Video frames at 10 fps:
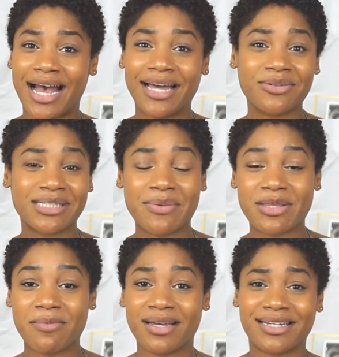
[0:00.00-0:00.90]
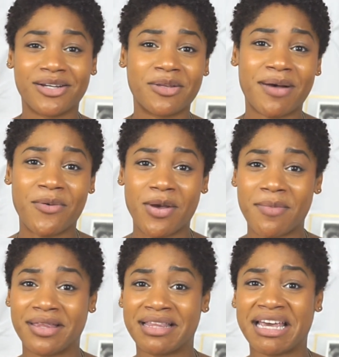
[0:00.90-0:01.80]
I don't see it with a big deal about
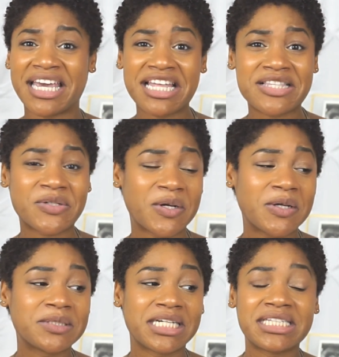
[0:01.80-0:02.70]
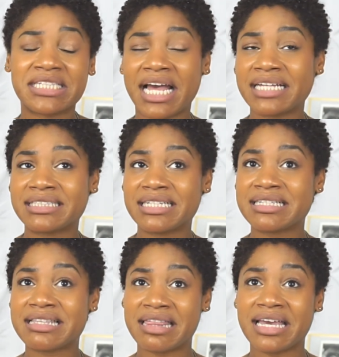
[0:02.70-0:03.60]
women. Like, it's gross, it's nasty,
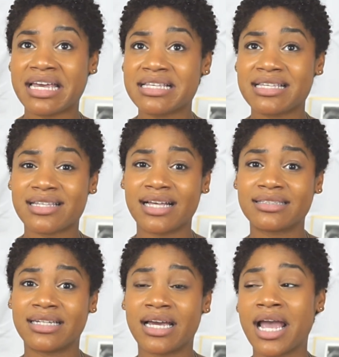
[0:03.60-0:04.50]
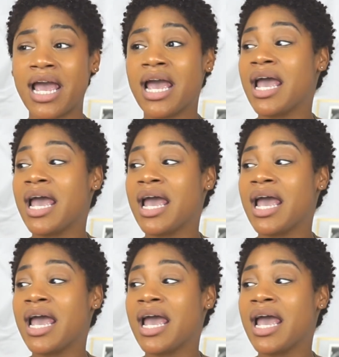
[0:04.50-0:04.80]
it's thick, it's disgusting.